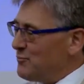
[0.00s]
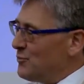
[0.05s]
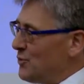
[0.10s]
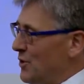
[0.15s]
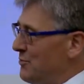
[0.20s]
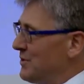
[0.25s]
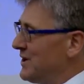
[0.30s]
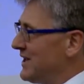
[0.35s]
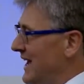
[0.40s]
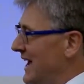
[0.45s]

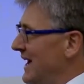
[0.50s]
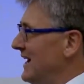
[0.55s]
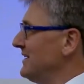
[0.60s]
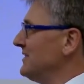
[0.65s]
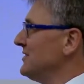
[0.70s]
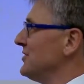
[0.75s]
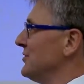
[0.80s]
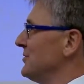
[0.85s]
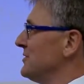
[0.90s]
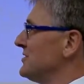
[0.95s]
What we
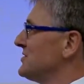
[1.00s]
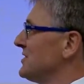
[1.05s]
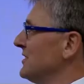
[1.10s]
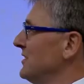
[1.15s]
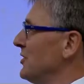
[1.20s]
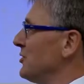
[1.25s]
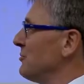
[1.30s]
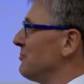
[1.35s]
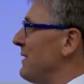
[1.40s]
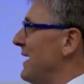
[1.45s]
can do is to
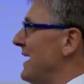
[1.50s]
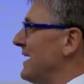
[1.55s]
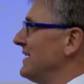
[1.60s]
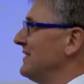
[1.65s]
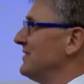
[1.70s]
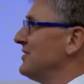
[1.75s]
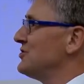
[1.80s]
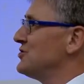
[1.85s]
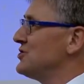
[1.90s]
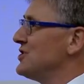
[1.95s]
look back
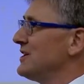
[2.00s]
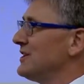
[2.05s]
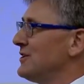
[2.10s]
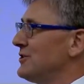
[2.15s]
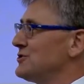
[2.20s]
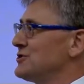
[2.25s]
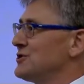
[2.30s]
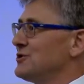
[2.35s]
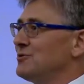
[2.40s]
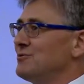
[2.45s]
in the
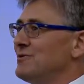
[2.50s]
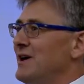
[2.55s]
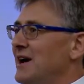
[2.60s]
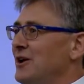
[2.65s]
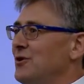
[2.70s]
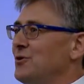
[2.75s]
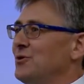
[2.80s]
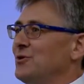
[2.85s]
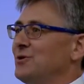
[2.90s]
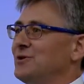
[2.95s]
geological
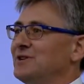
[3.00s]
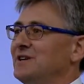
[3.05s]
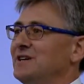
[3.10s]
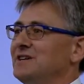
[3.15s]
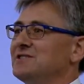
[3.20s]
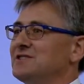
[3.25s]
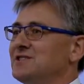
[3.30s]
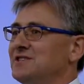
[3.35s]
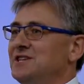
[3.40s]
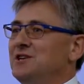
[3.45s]
record
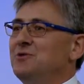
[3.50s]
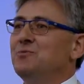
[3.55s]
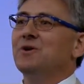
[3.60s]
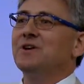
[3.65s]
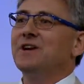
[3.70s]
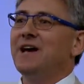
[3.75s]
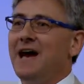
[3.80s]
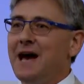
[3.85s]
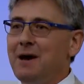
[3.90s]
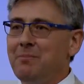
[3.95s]
and see
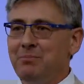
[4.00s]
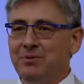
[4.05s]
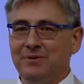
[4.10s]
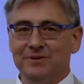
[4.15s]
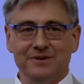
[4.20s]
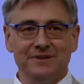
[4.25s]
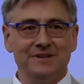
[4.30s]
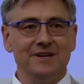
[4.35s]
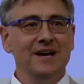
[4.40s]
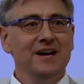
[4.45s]
what
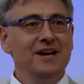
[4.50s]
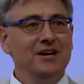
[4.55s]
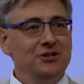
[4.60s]
happened